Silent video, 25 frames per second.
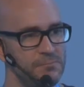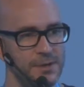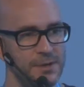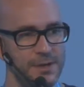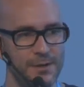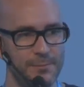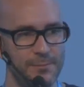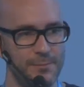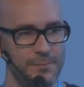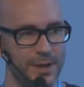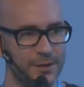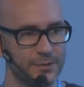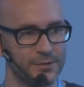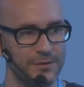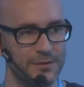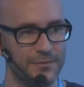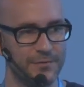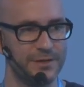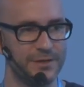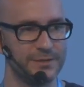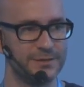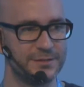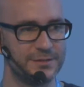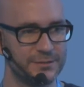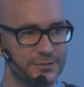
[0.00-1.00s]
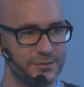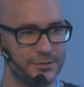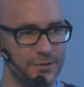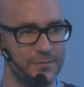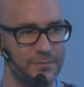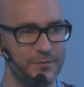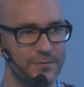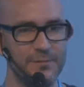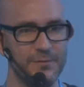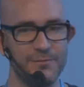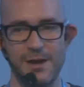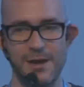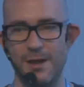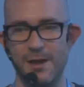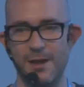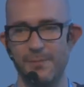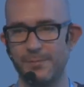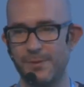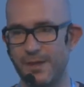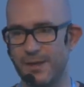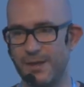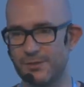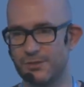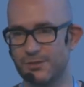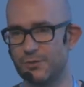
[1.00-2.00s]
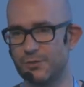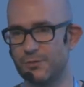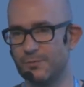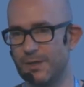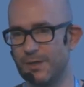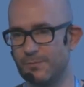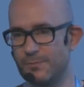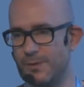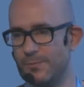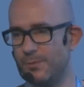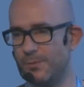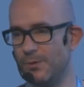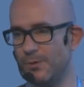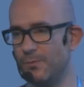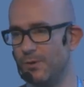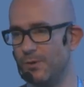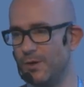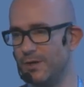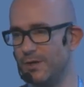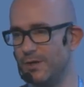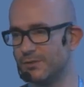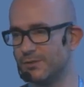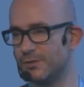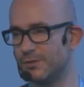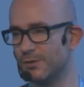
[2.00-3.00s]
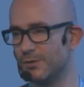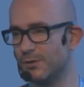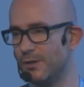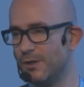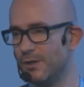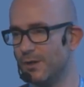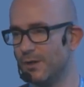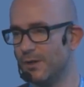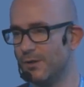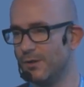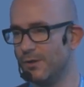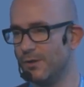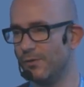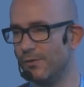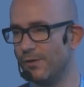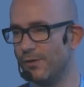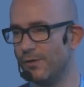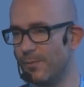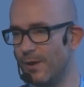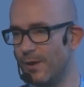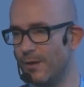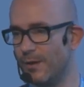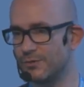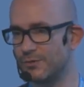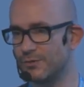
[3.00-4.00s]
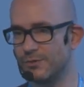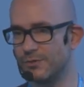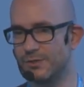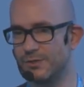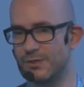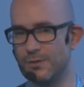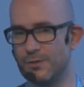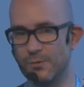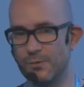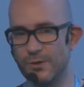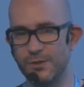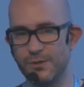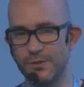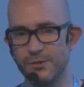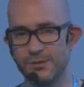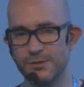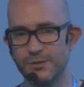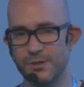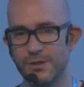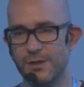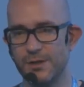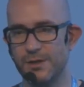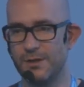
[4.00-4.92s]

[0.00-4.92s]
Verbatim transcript: Microsoft has sort of given up. They assume that people will install other browsers in Windows,